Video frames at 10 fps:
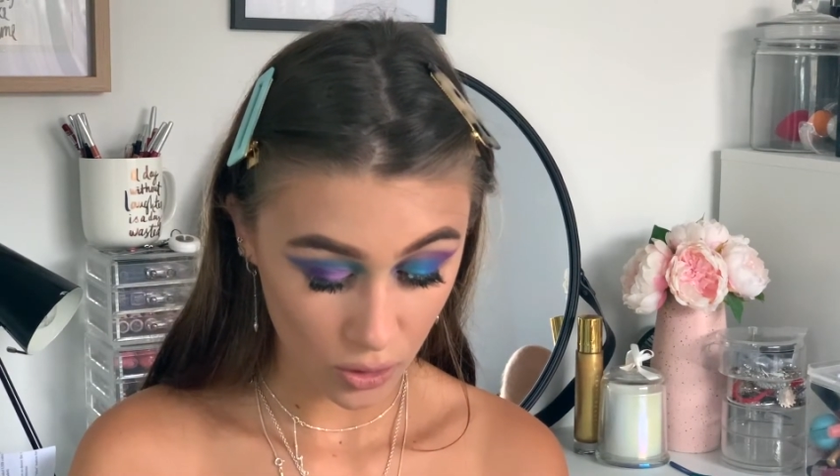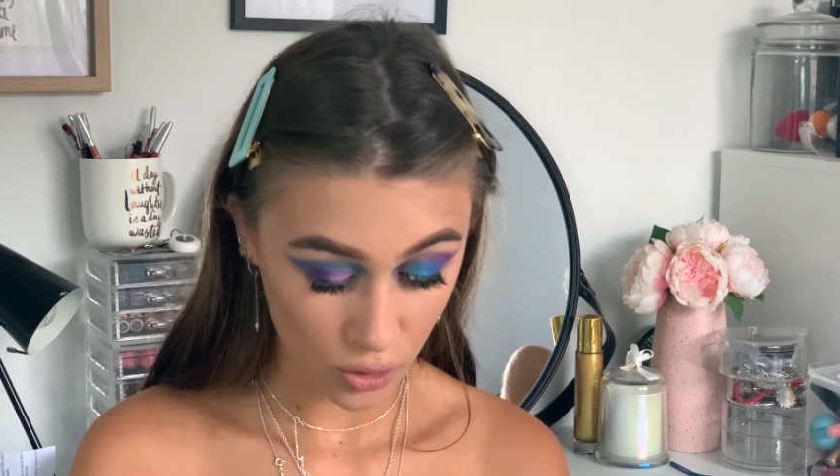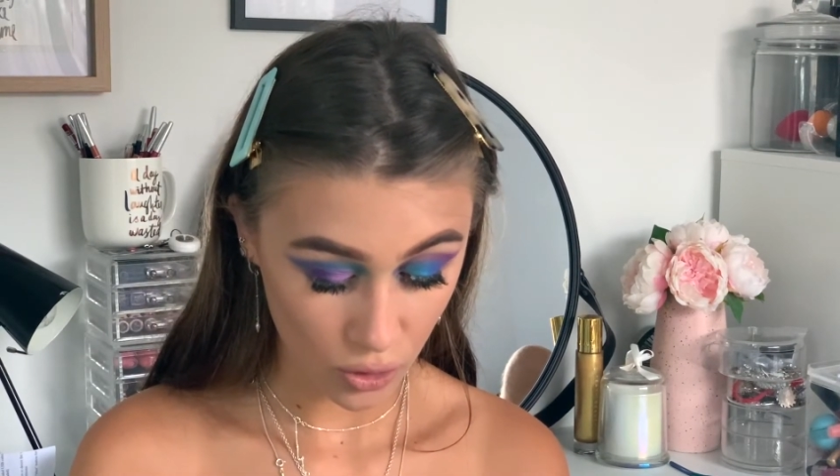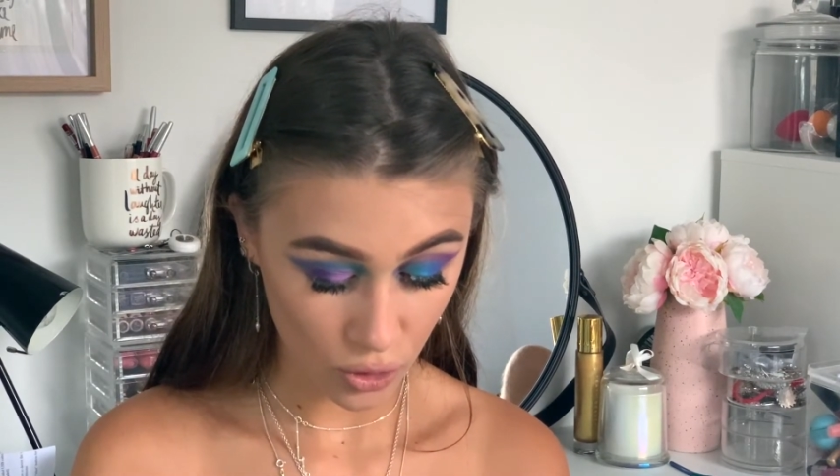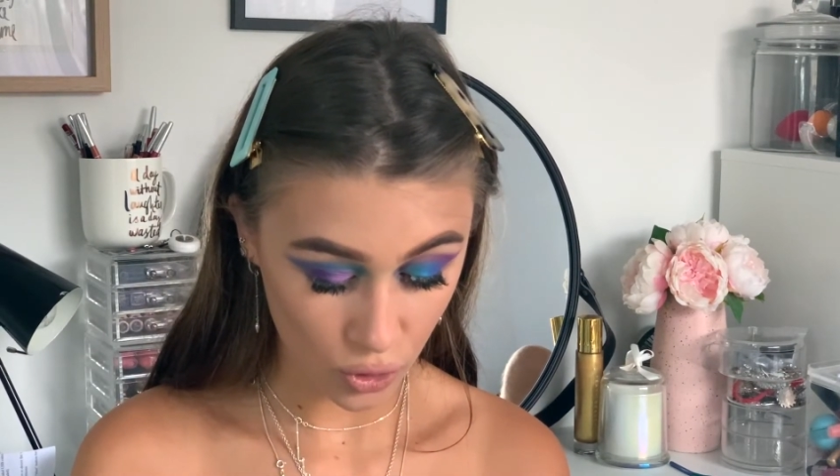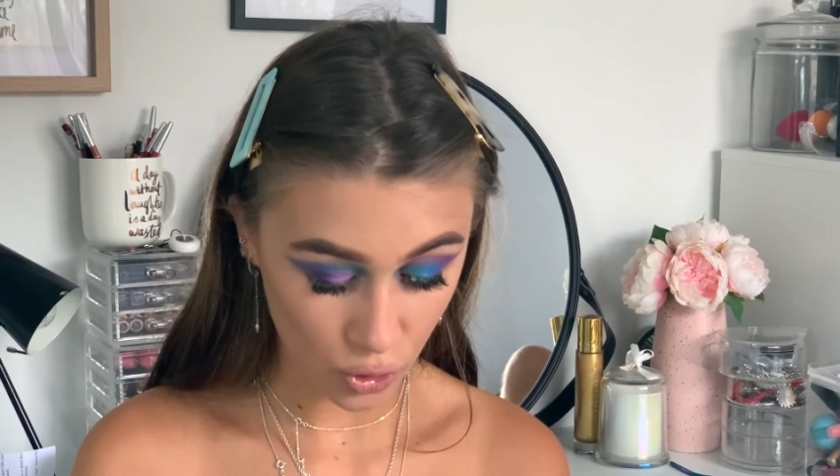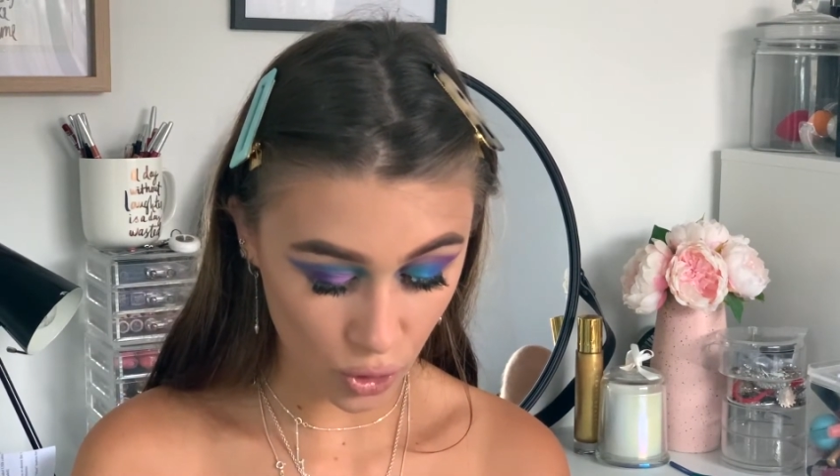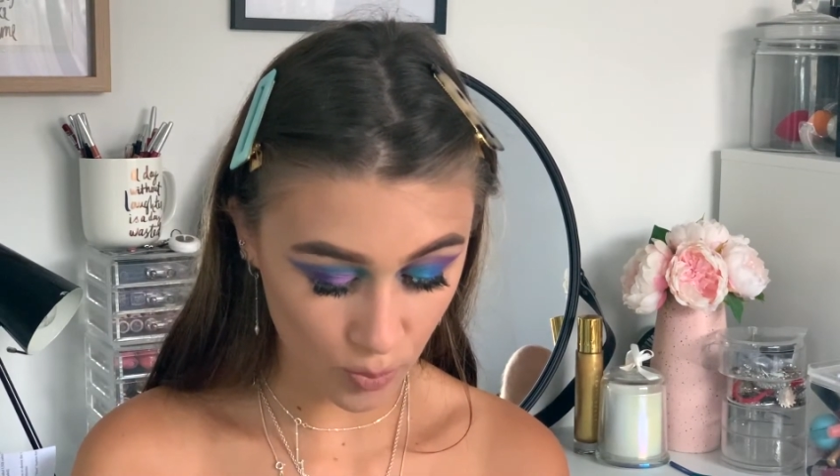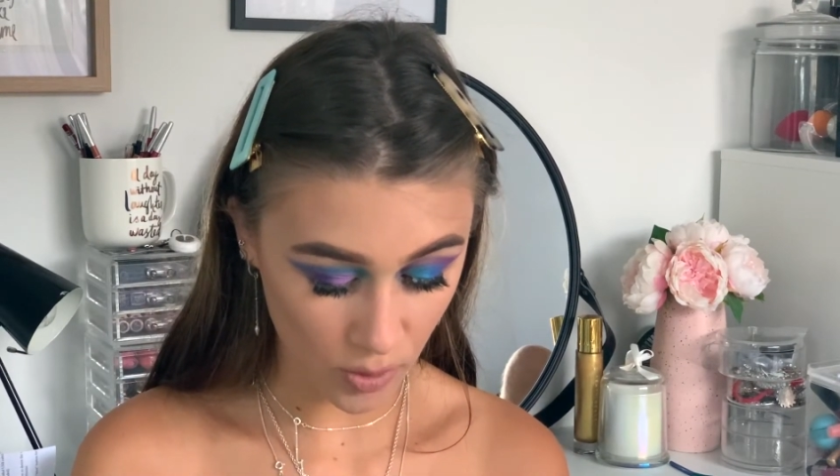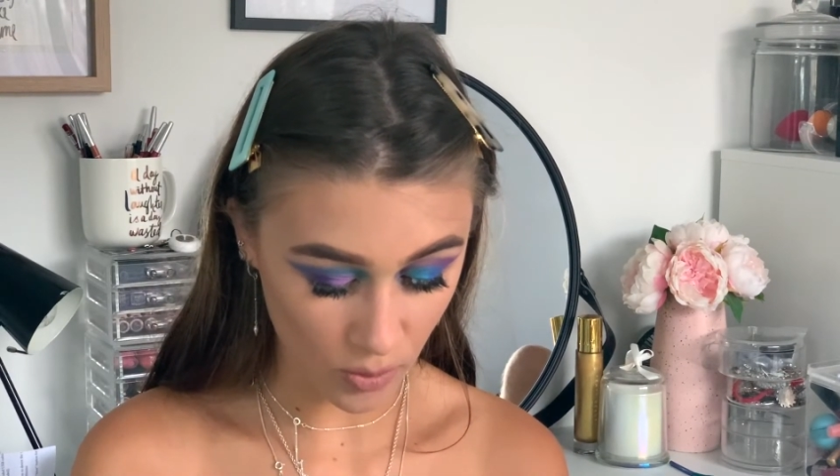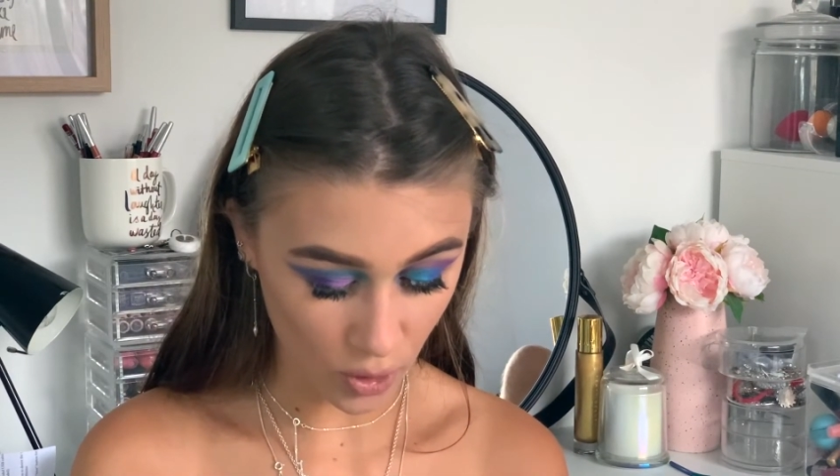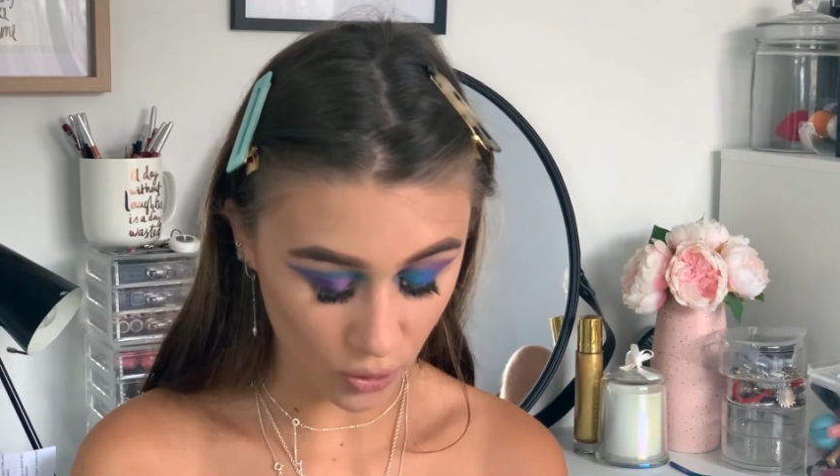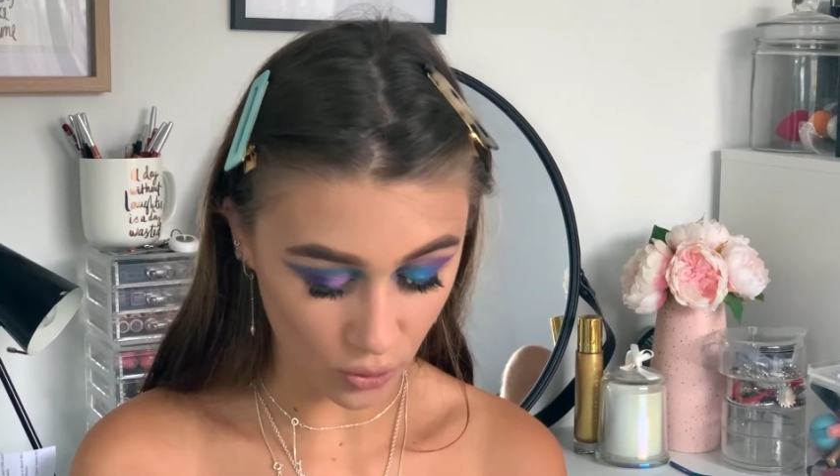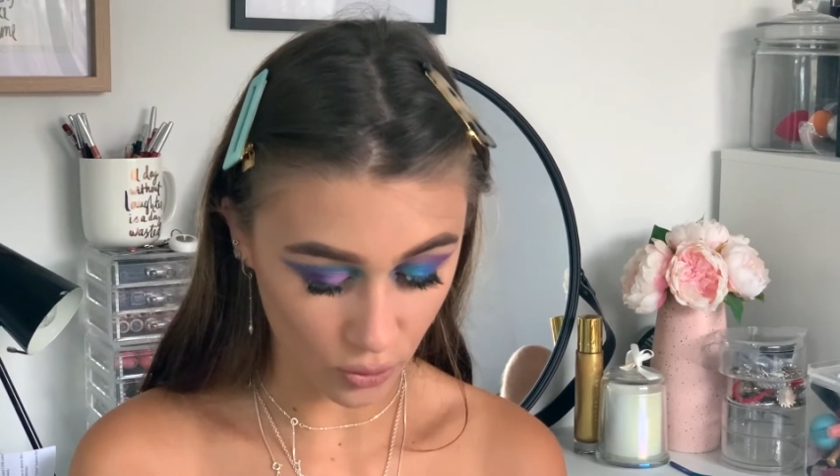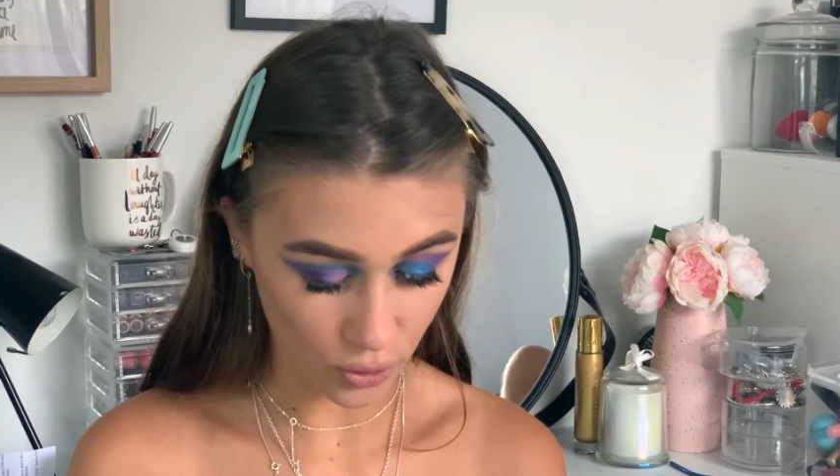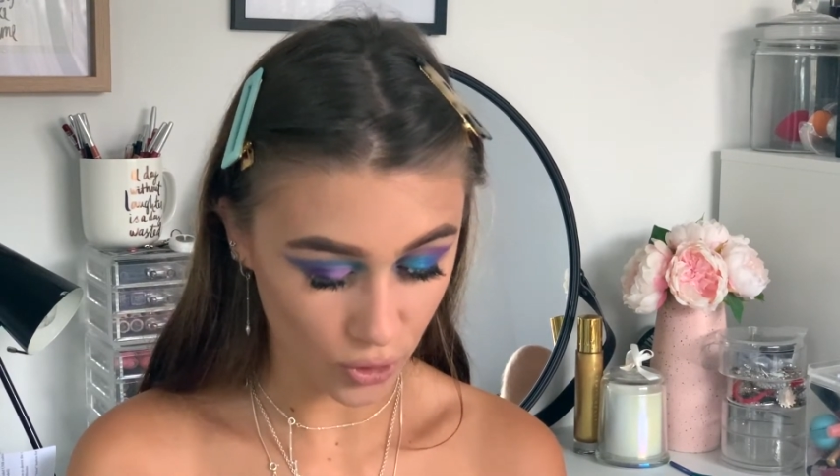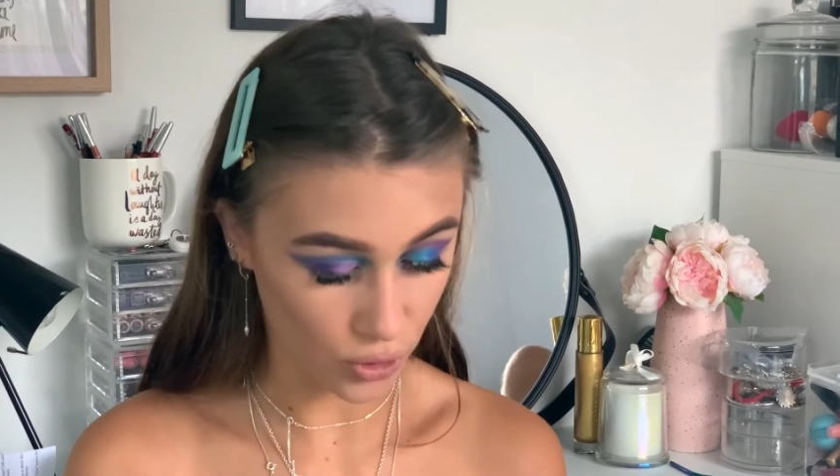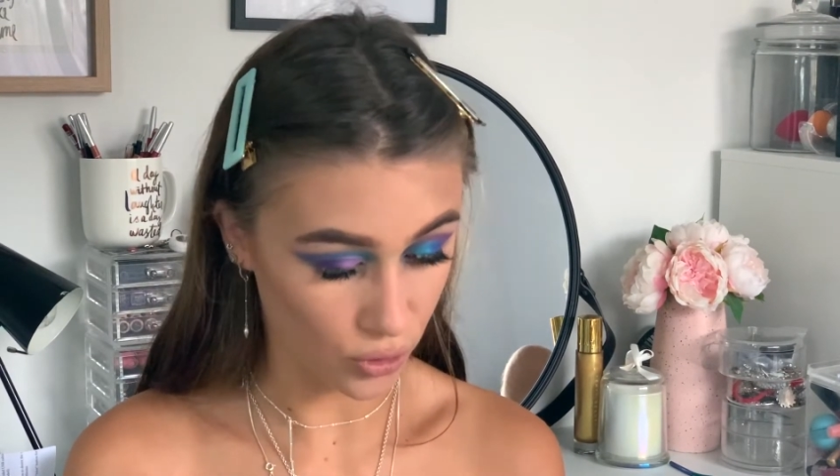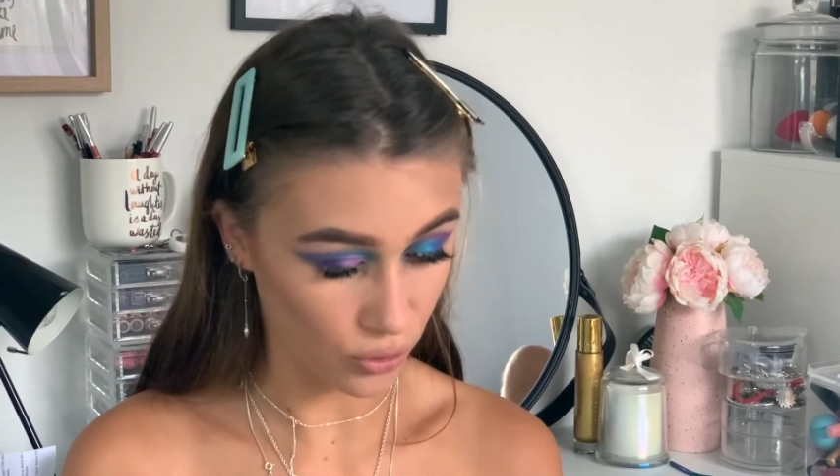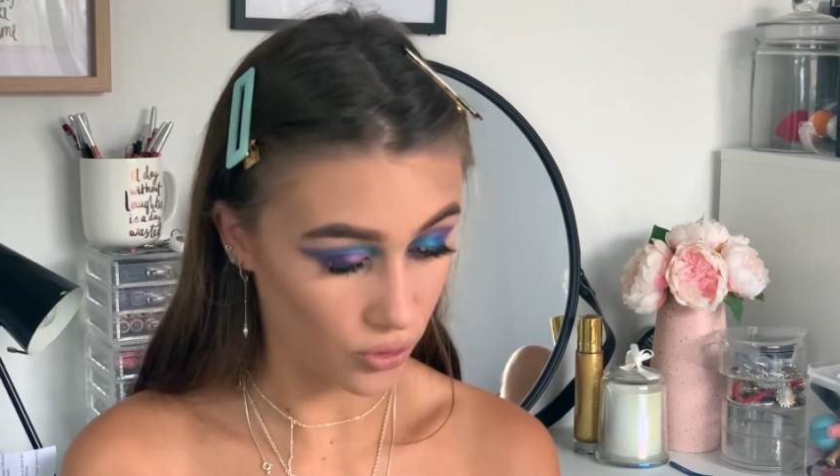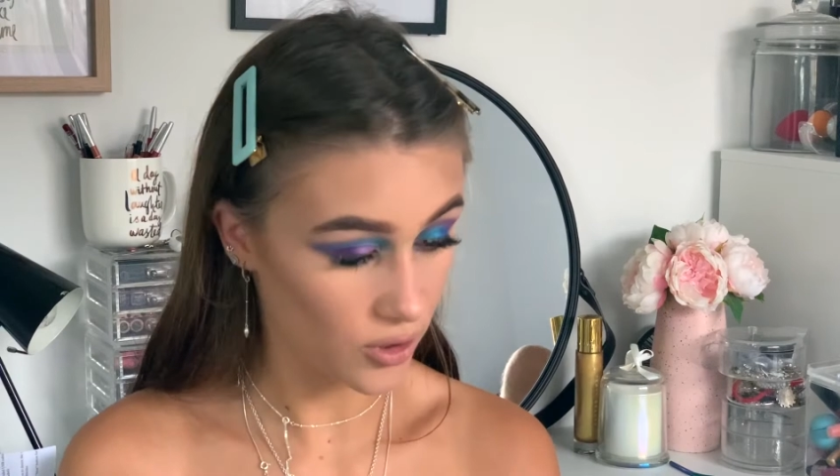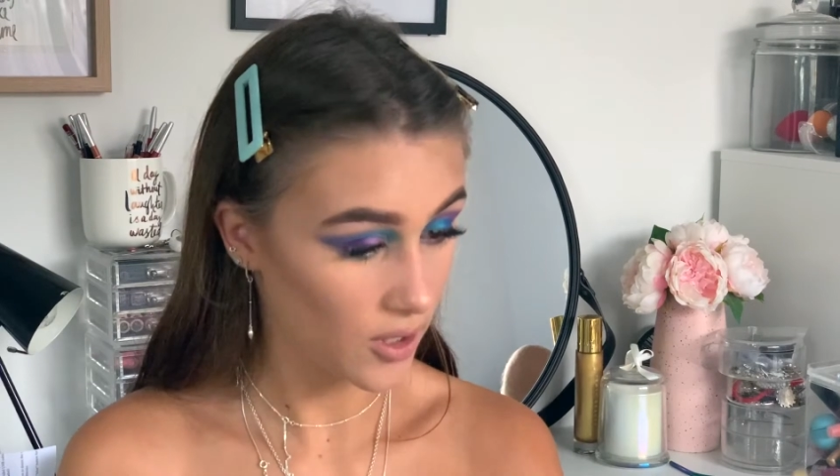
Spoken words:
Supermodel Nude.